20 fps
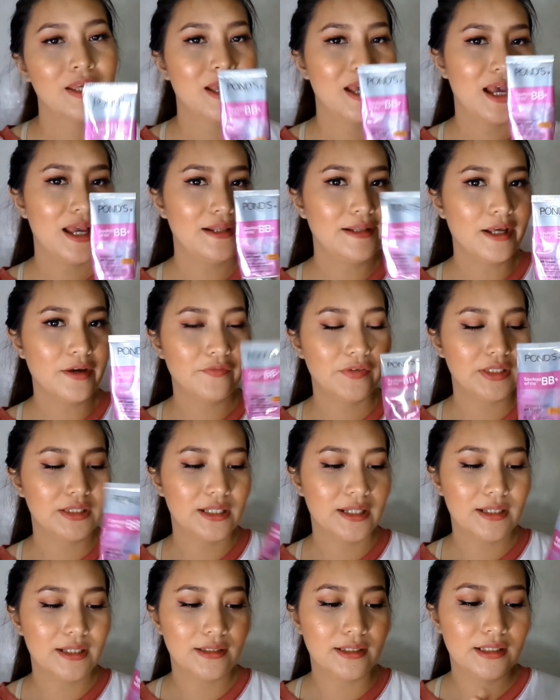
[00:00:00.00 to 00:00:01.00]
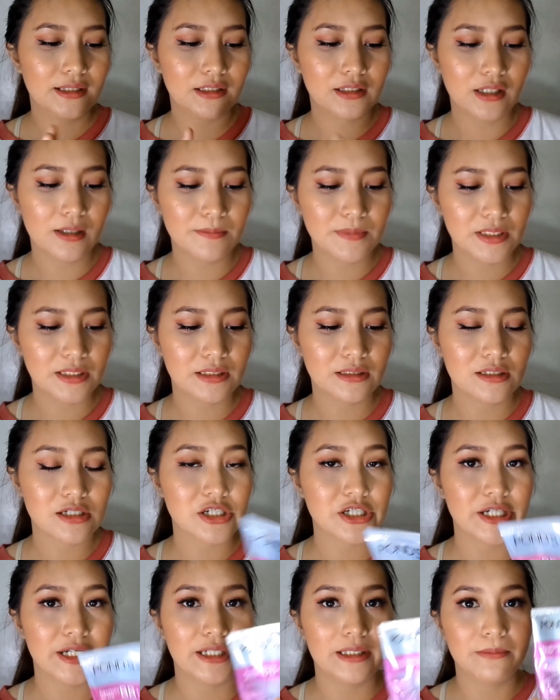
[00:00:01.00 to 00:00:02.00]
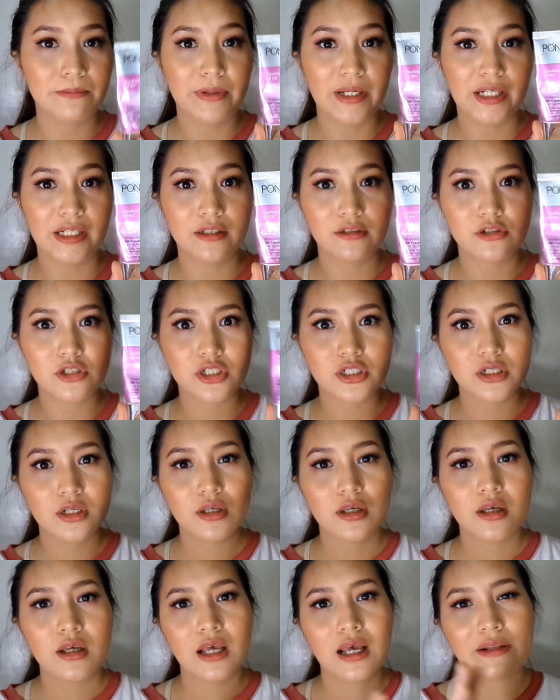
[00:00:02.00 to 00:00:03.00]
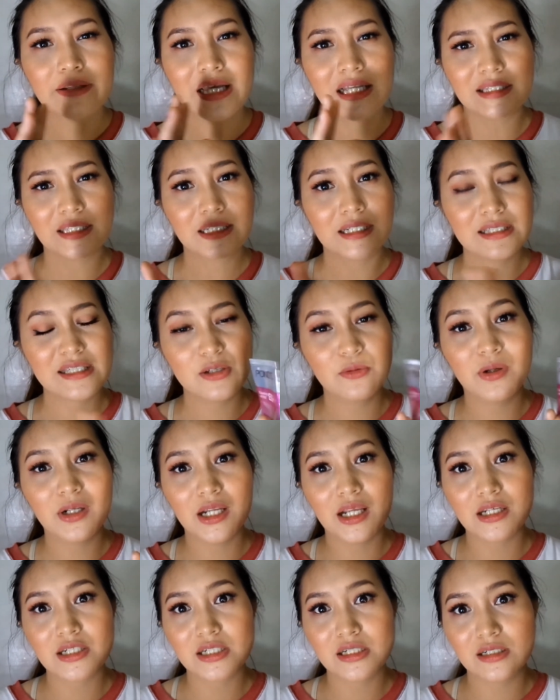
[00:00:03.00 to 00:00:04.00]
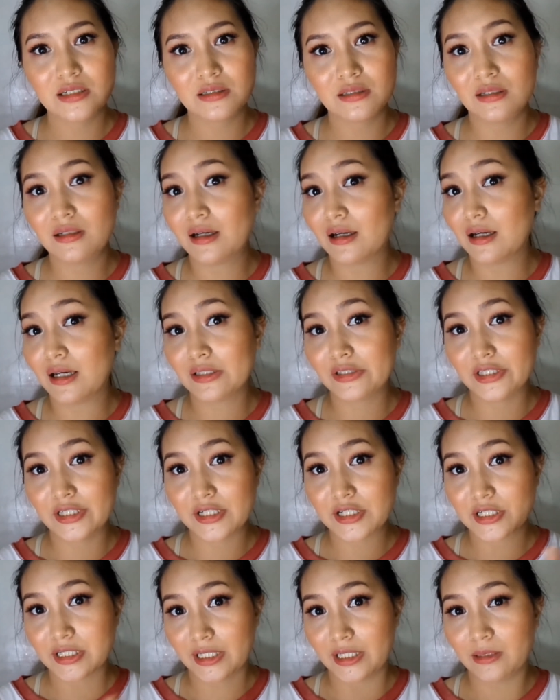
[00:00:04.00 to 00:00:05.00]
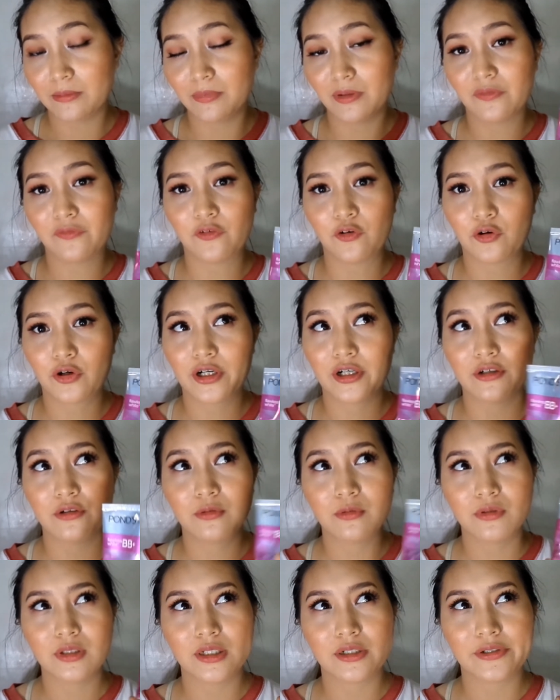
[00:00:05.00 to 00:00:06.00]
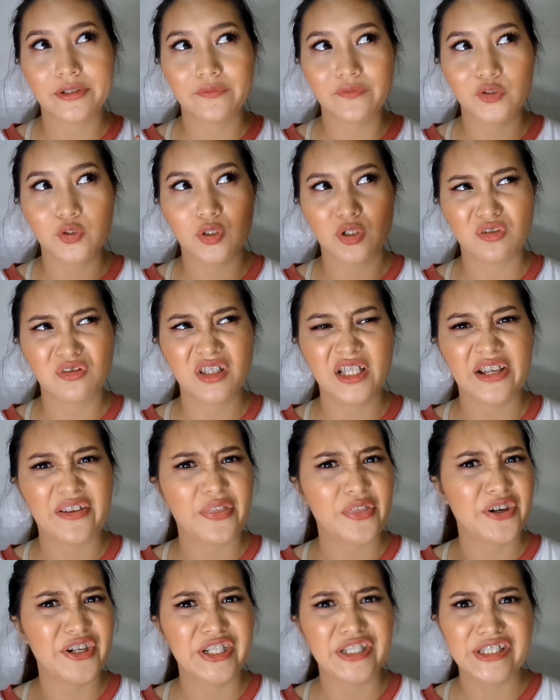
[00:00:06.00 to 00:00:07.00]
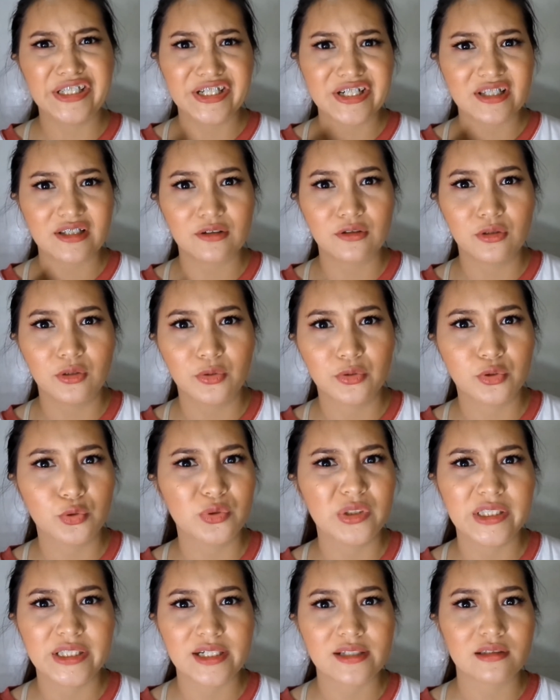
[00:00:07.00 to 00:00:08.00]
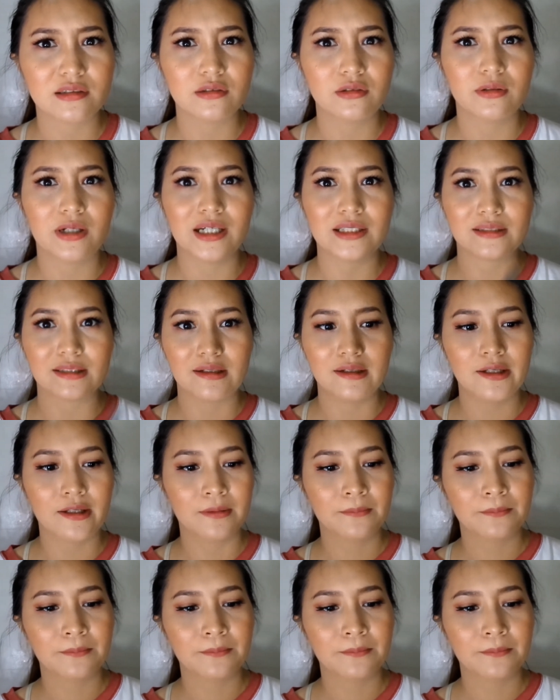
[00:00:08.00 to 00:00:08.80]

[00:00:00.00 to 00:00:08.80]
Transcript: I love it, and it comes in the shade beige. Dati kasi wala siyang other shade before. Nung nag-review ako like 3 years ago, 2 years ago ata.